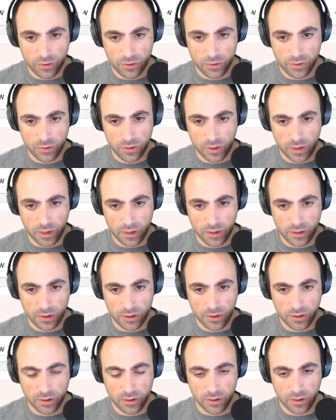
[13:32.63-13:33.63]
like
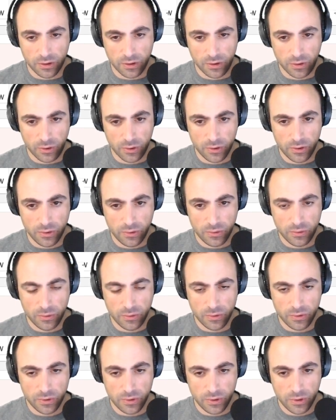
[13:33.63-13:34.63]
auto
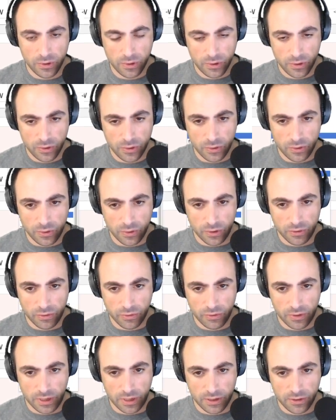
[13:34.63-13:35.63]
or
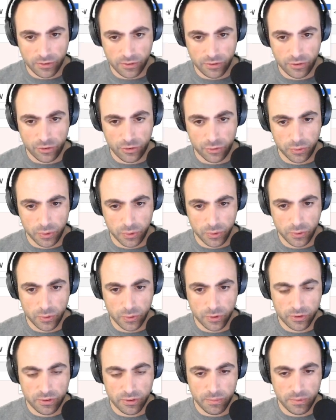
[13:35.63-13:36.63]
flex true or
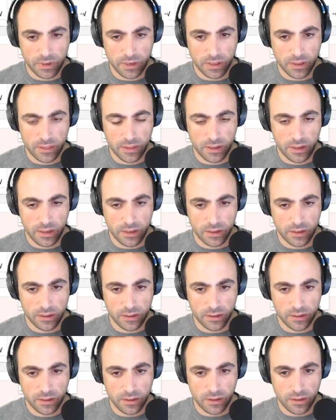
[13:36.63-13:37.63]
something like that,
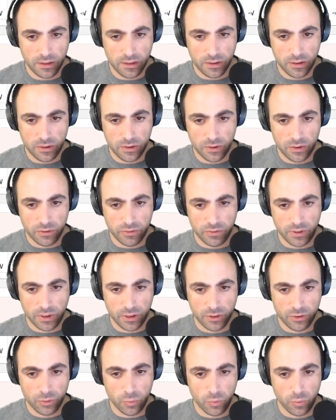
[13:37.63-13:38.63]
or
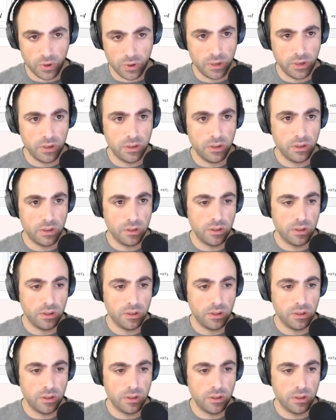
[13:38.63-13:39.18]
flex 1.